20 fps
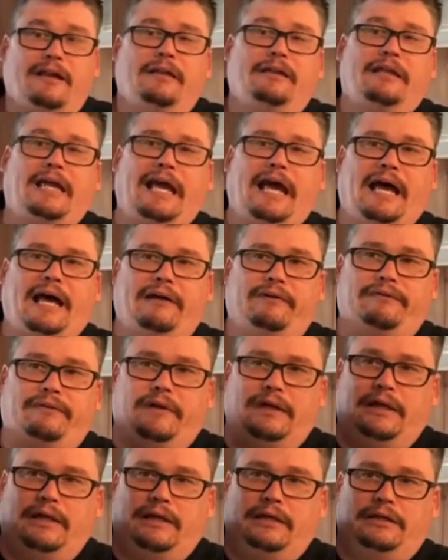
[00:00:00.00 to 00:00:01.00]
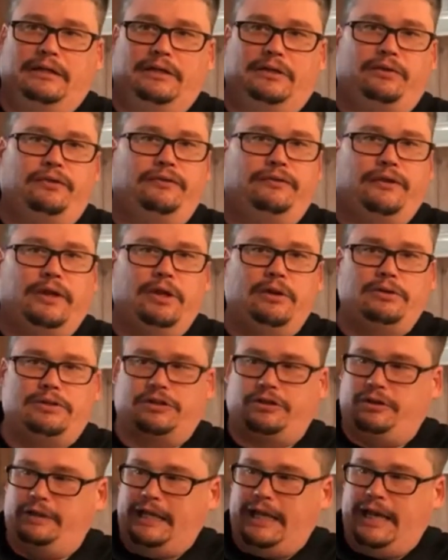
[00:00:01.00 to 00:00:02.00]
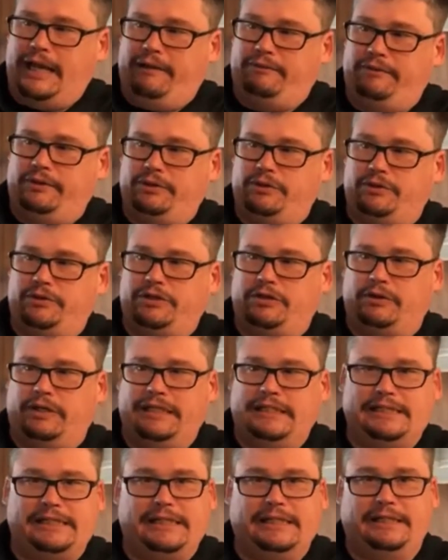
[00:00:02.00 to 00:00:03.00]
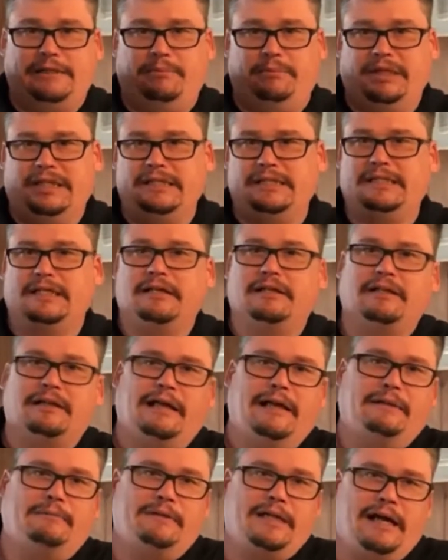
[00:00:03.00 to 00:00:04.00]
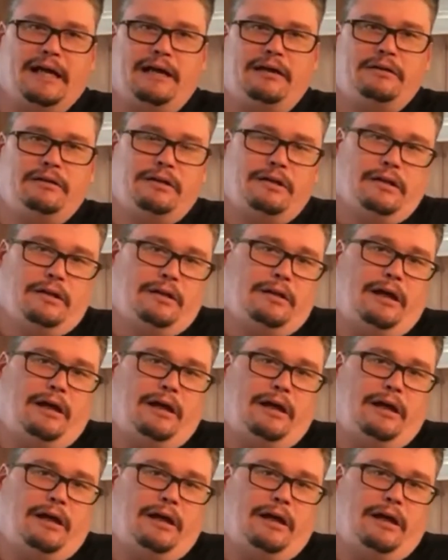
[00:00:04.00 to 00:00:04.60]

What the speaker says: They have little floats, or they have little screens that the bees can climb down.